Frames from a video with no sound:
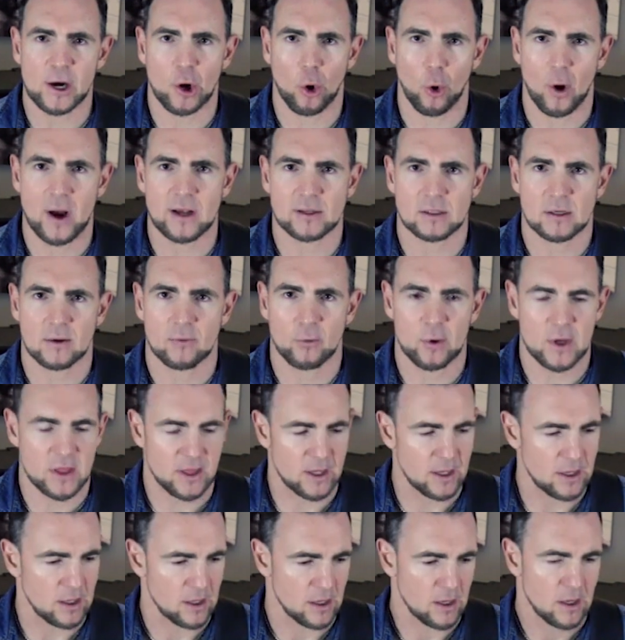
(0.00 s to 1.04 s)
aggressive with
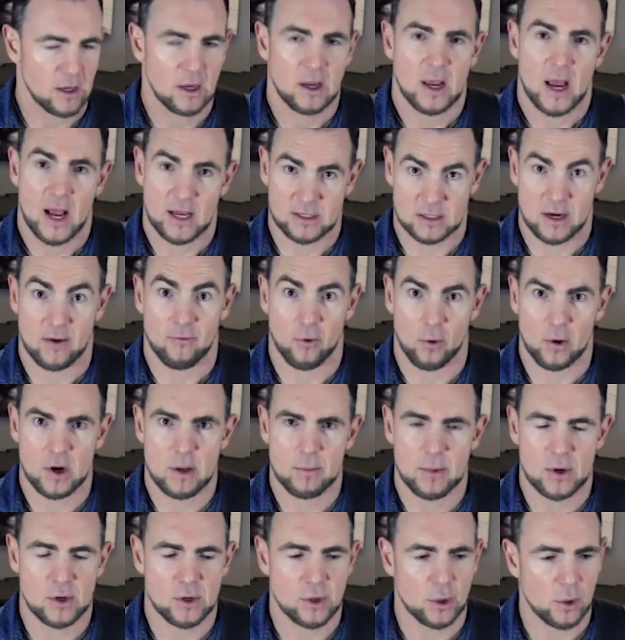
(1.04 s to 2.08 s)
it, as I've already
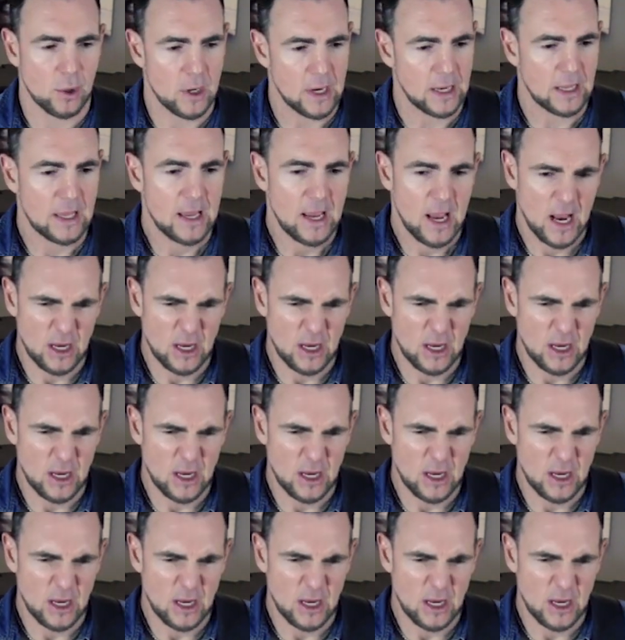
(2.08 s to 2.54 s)
been doing,